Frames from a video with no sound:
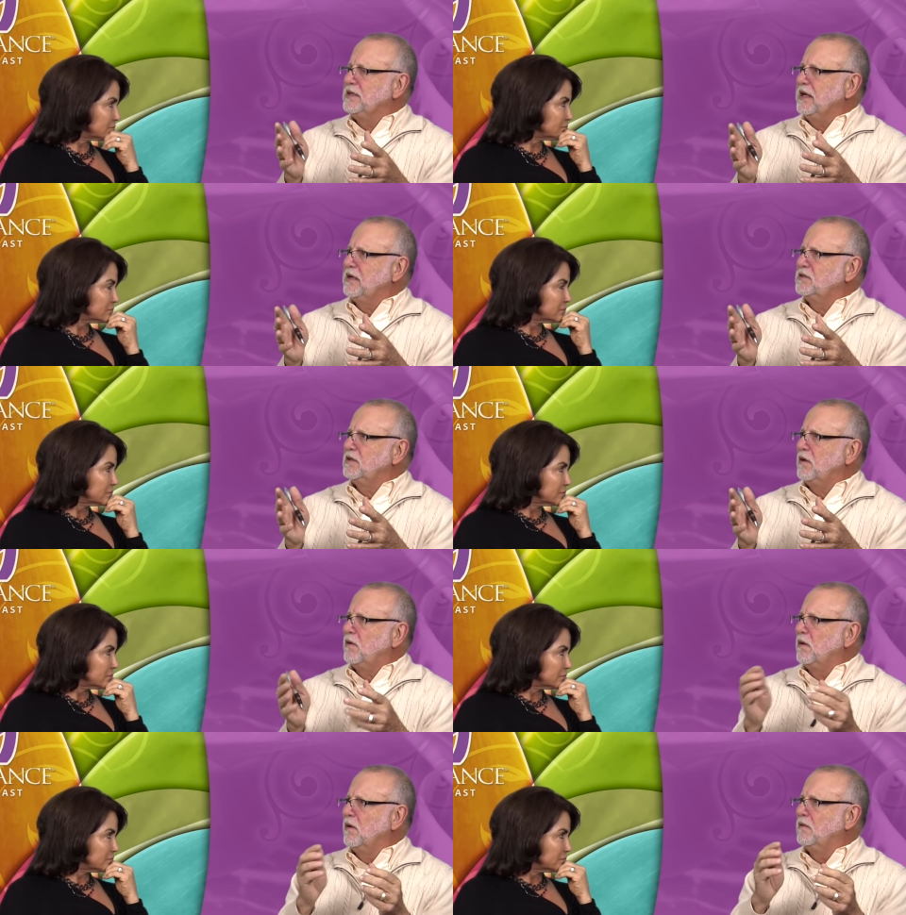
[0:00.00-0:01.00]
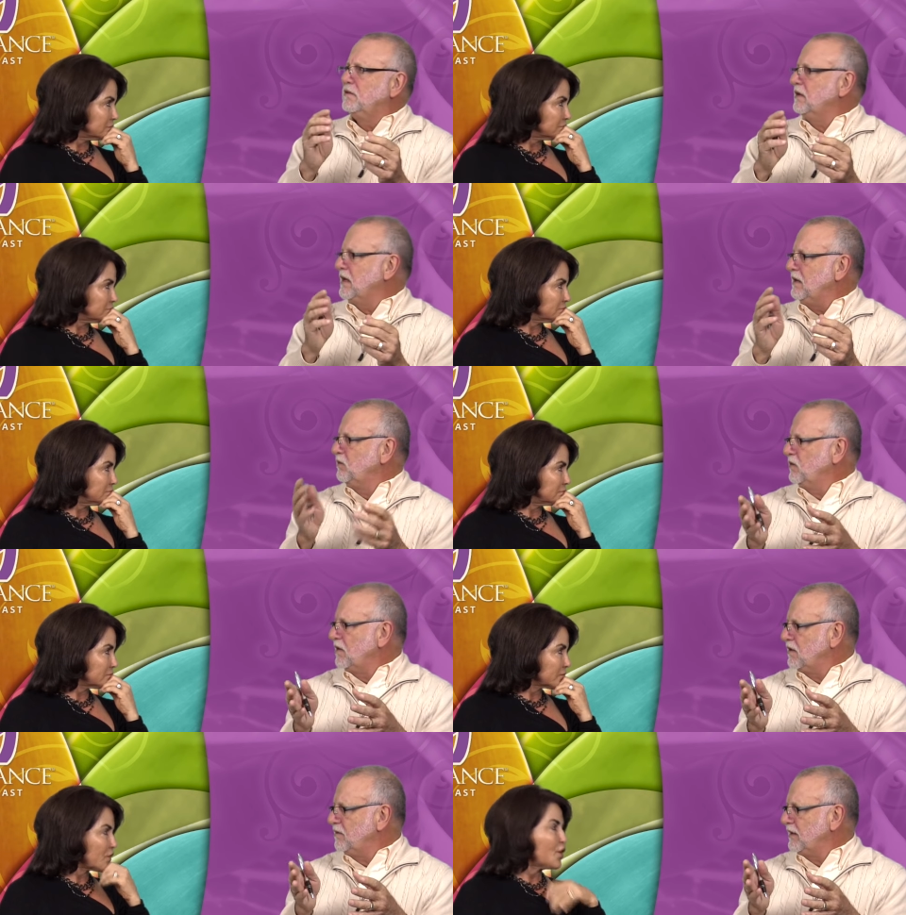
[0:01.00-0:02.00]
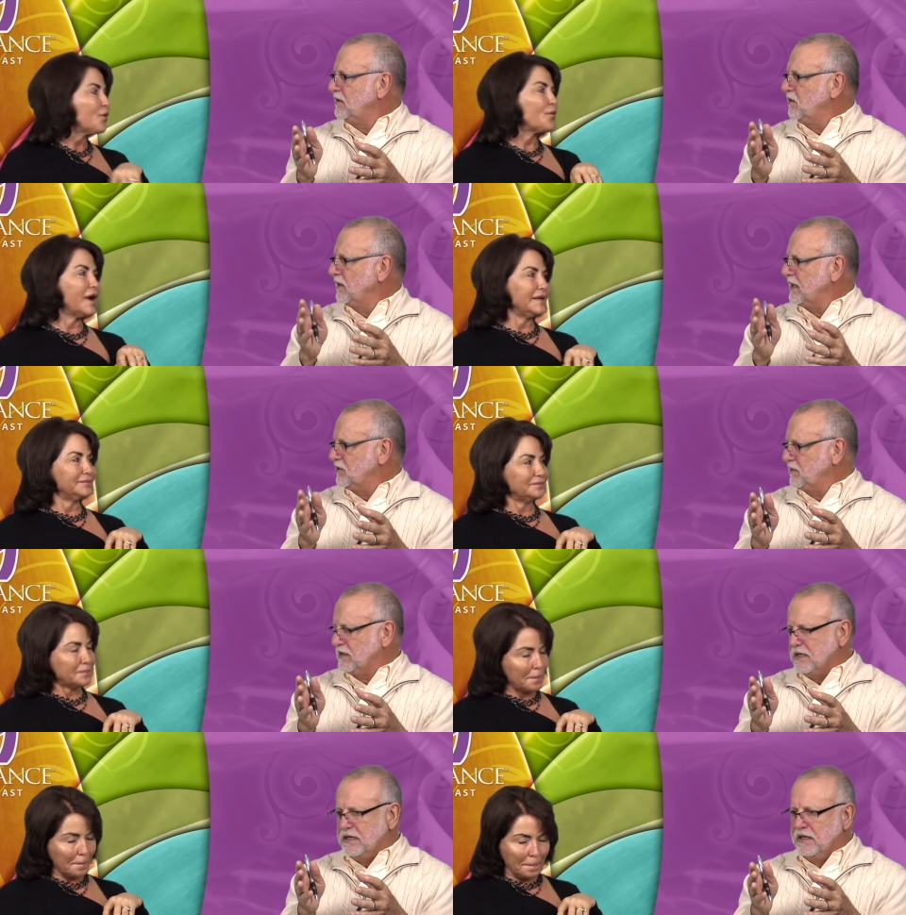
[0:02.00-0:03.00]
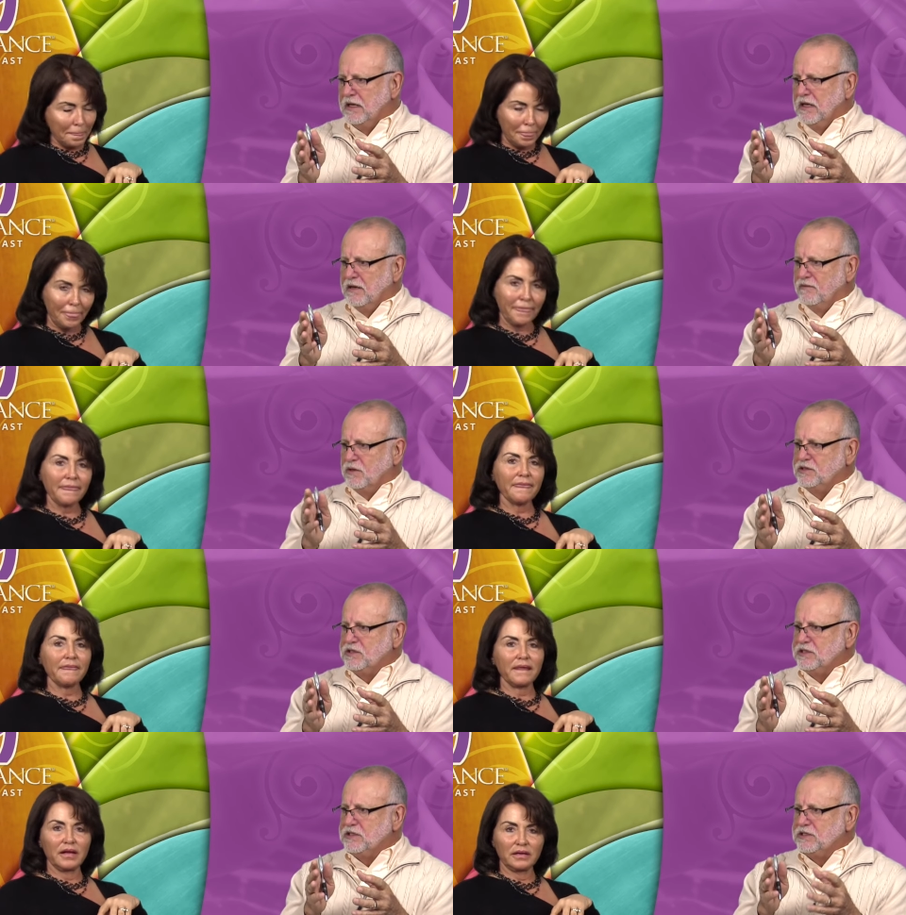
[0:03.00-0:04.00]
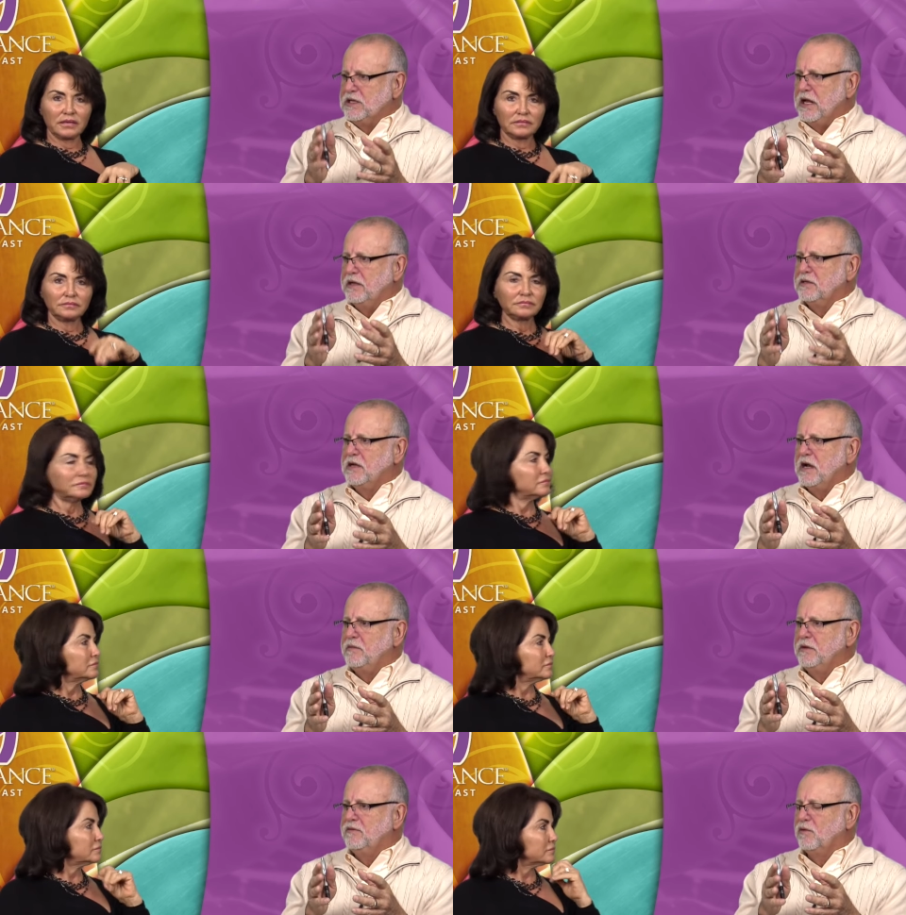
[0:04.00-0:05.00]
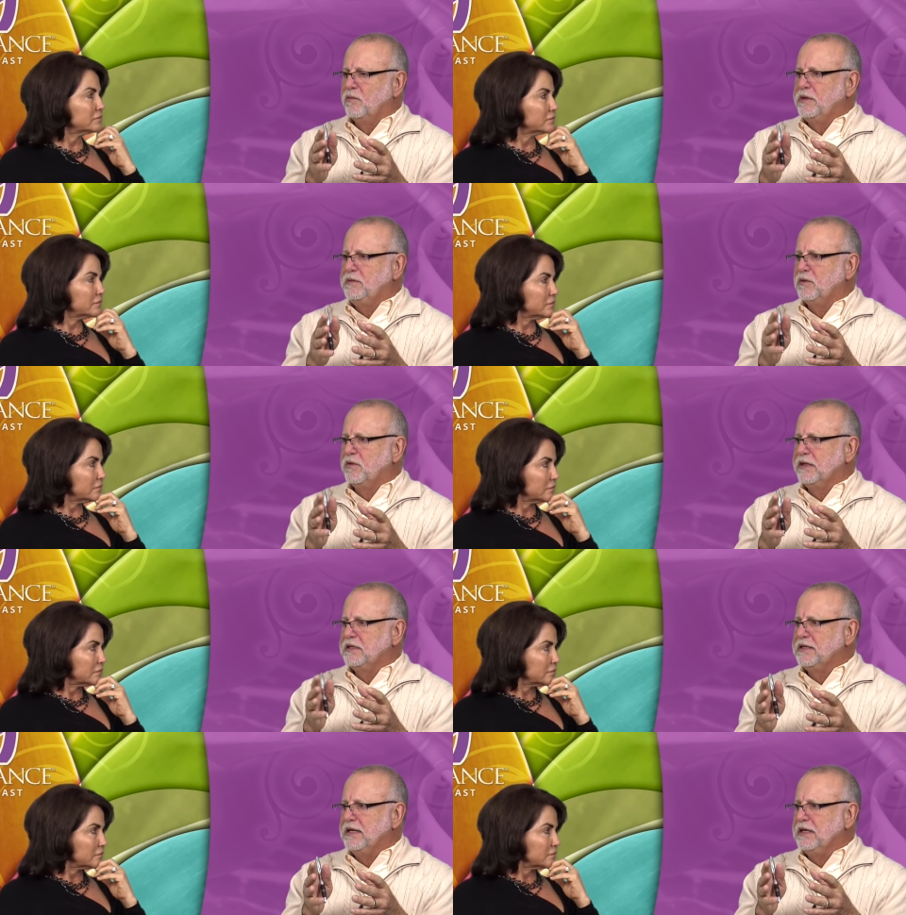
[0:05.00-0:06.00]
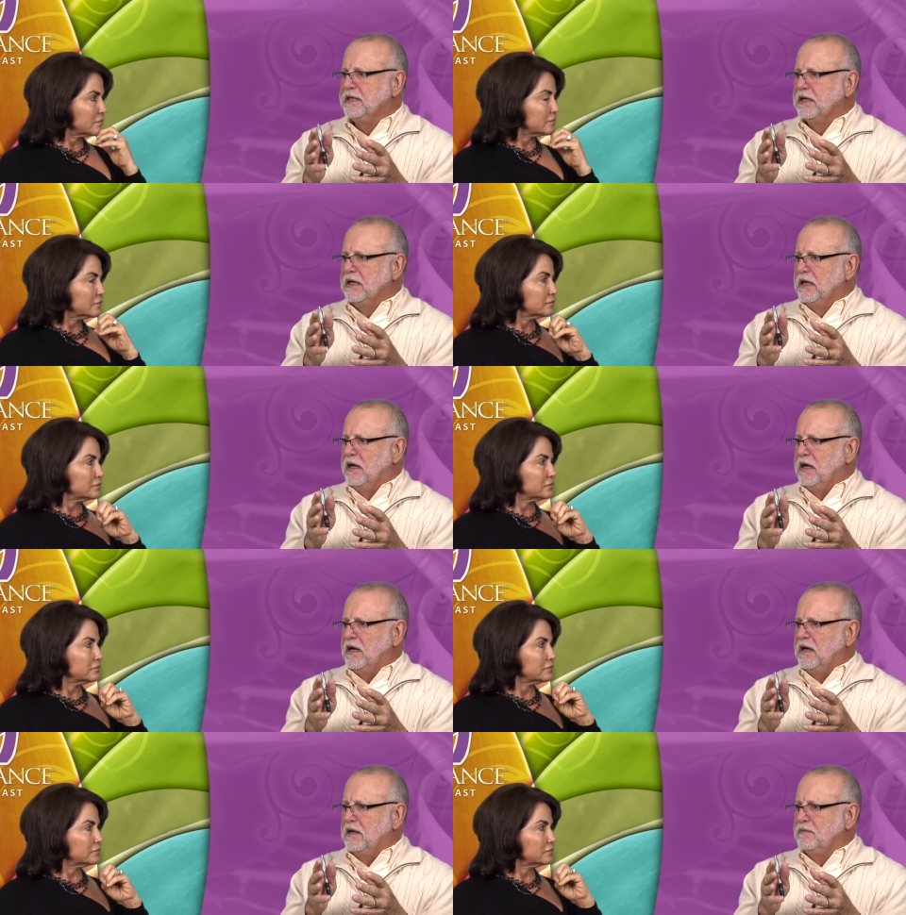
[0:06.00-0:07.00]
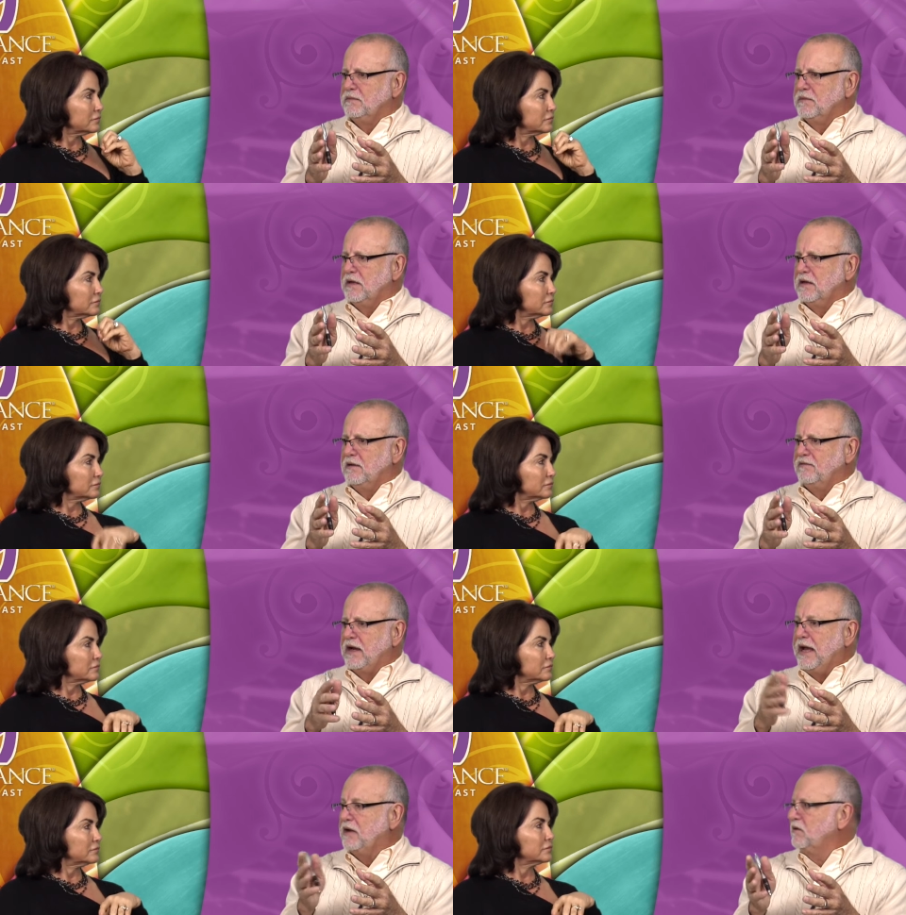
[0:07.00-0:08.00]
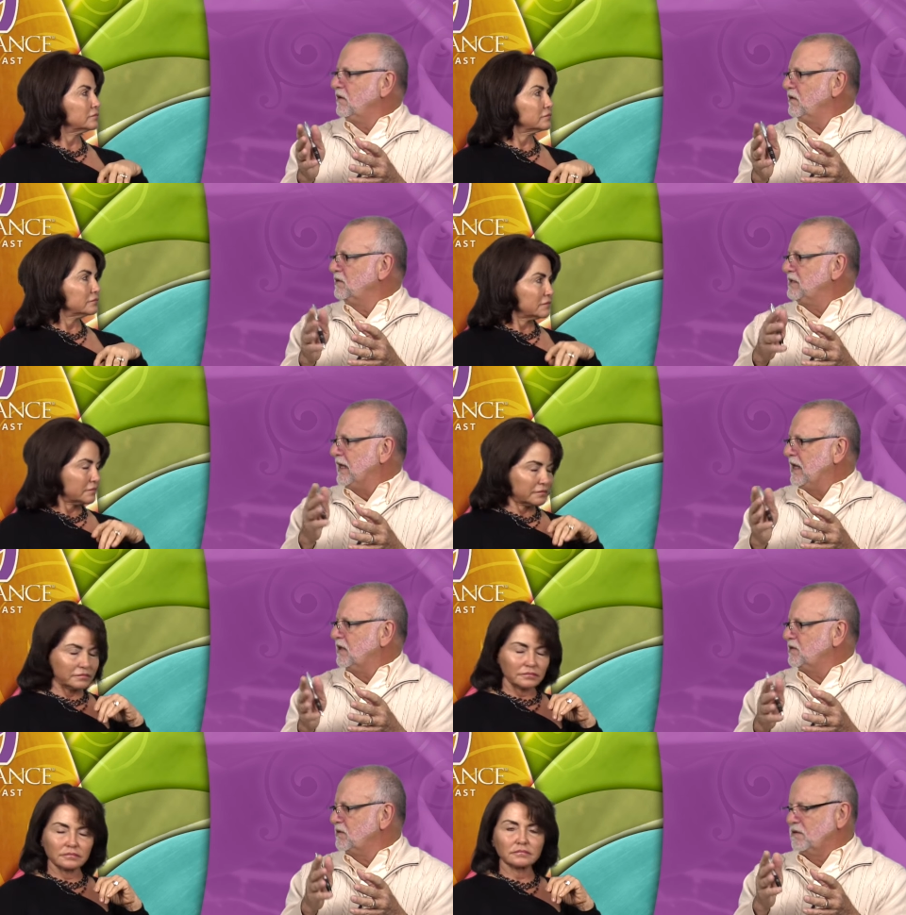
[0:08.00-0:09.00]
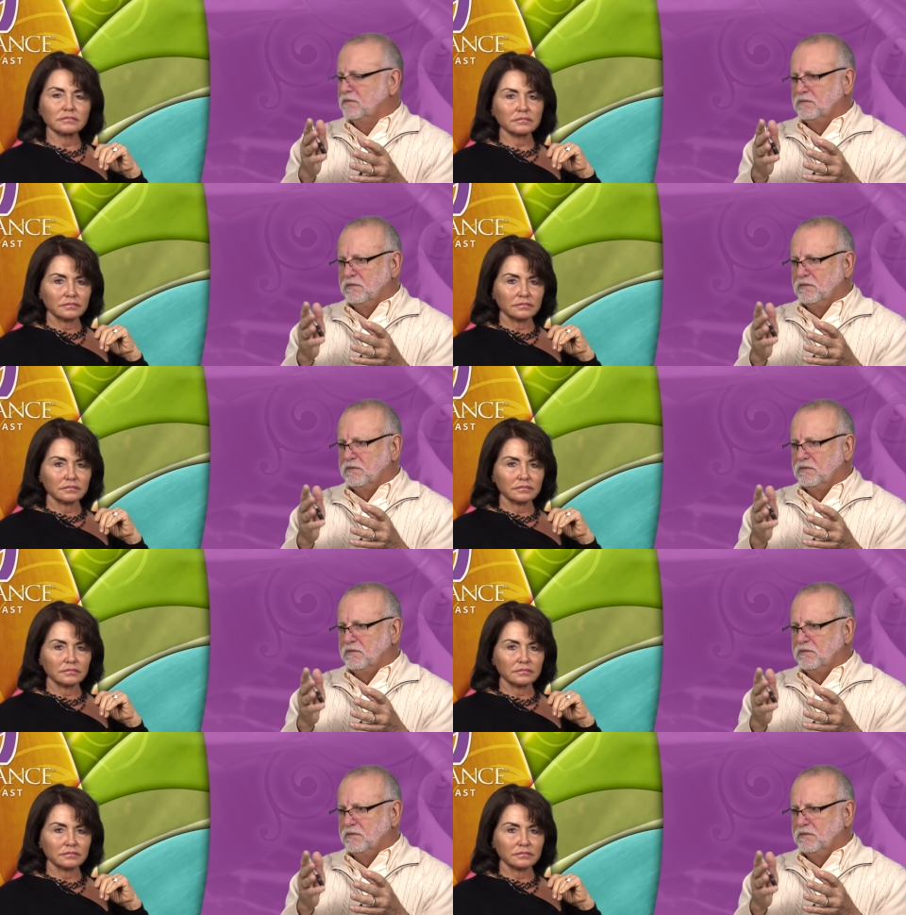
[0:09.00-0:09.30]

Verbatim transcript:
Speaker 1: sex are the kind we're talking about, the right. orgasmic kind. Mm-hmm. For instance, it's not uncommon for people that take uh, uh, Viagra or Cialis mm-hmm. or